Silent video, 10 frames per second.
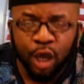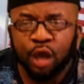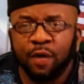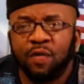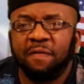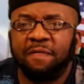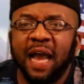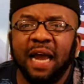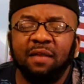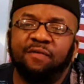if you're
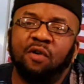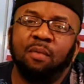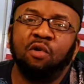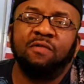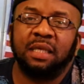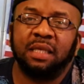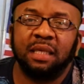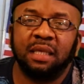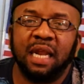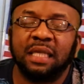filing from
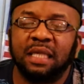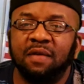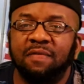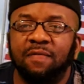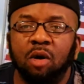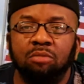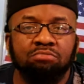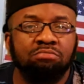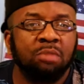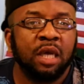overseas, let's say
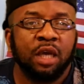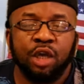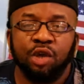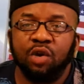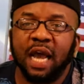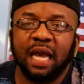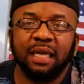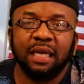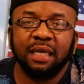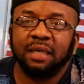from
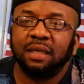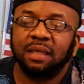Uganda,